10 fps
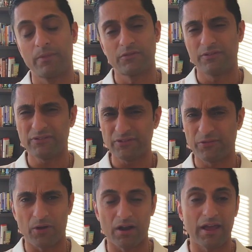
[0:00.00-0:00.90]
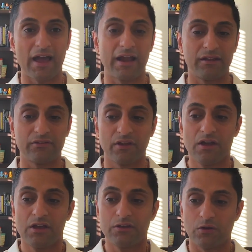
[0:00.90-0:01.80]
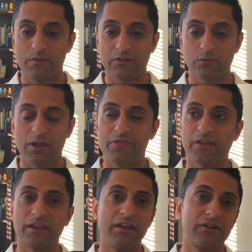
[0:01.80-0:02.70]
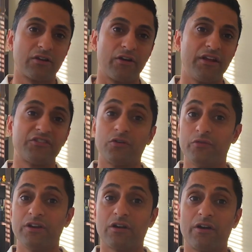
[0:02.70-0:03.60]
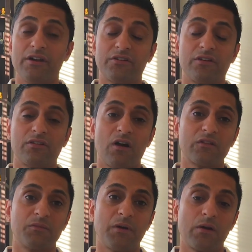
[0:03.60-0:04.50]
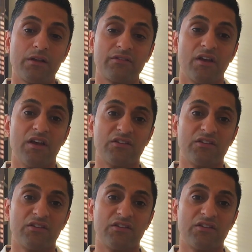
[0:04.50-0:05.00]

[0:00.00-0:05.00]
So this is a thought I had is, and that's what I think incarnation or reincarnation talks about, is